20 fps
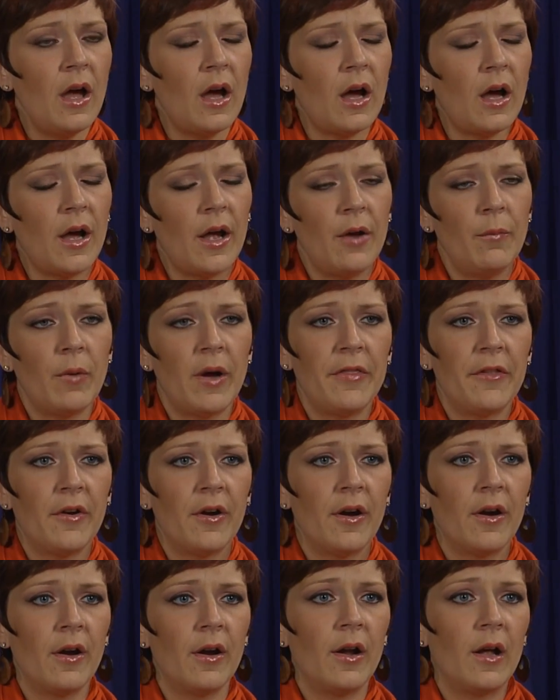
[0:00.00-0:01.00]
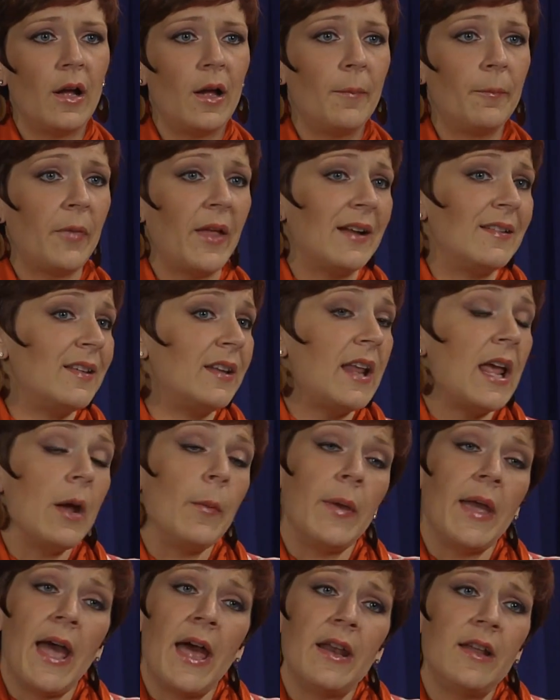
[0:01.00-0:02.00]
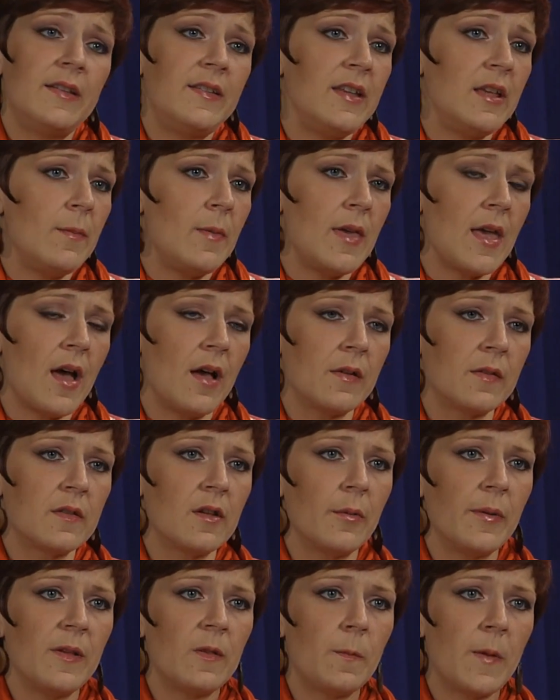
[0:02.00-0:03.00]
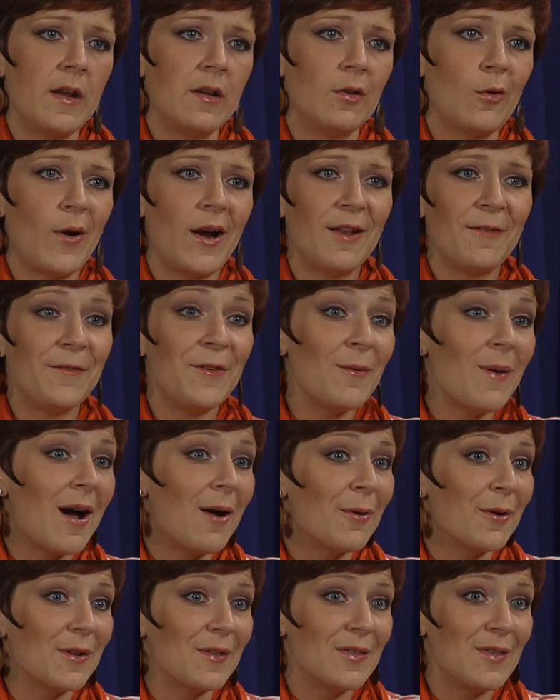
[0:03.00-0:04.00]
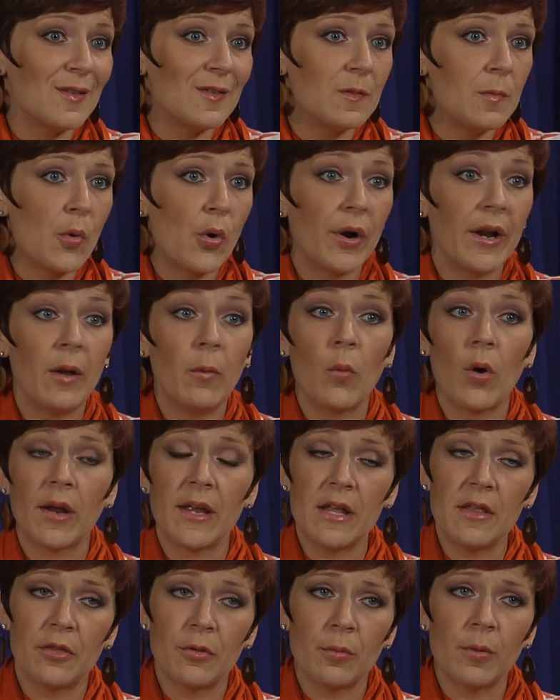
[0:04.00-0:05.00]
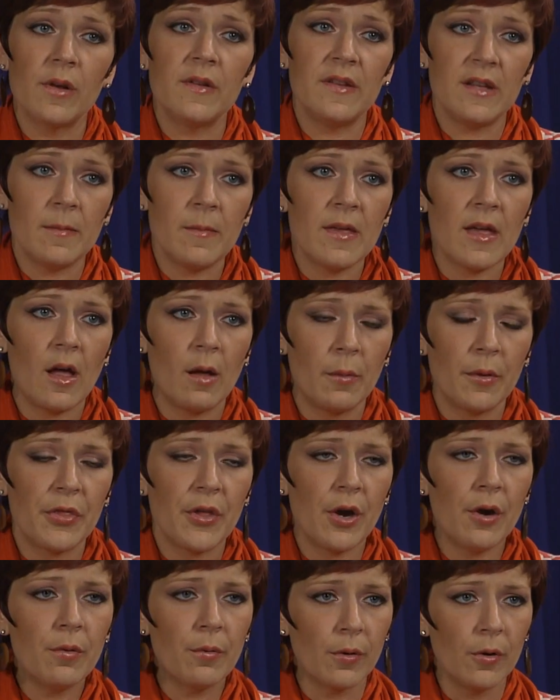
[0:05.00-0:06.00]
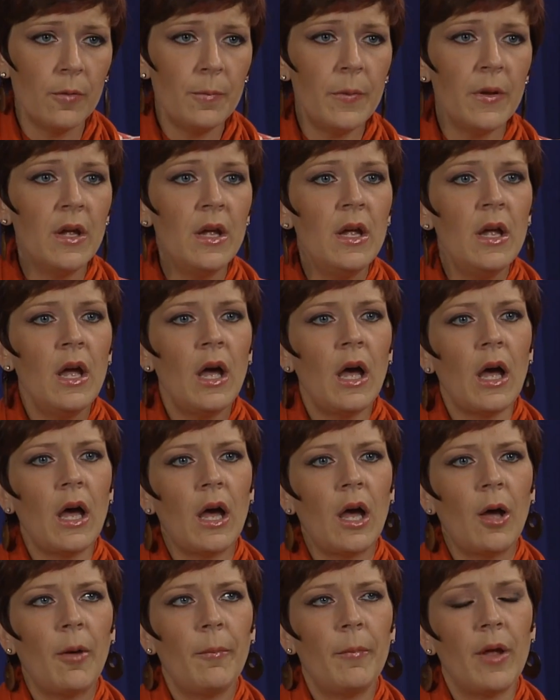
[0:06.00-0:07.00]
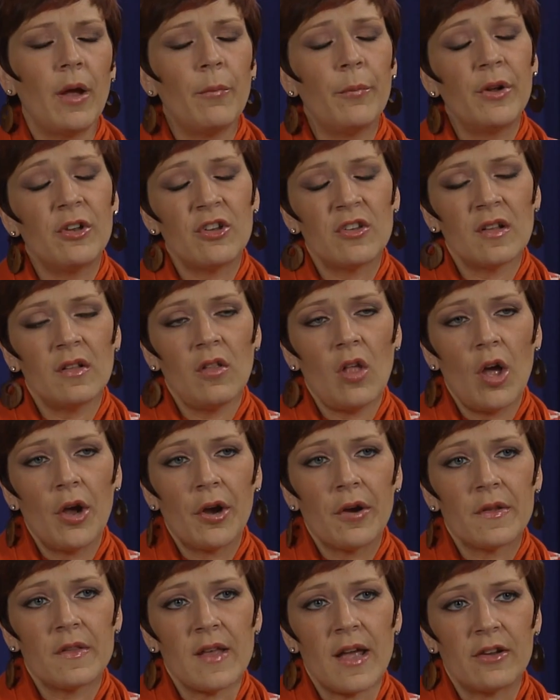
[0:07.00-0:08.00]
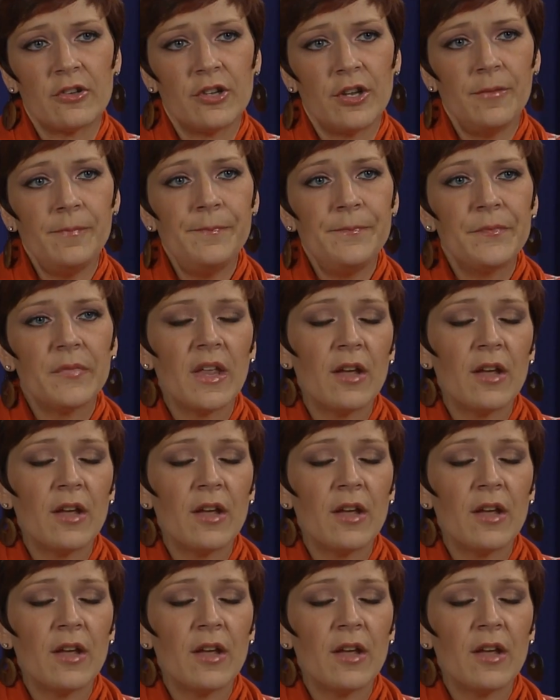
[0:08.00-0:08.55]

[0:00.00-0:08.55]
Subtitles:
on whether, like today we had a TBL, so we spent quite a few hours this morning working through a TBL with our group, which is a longer session.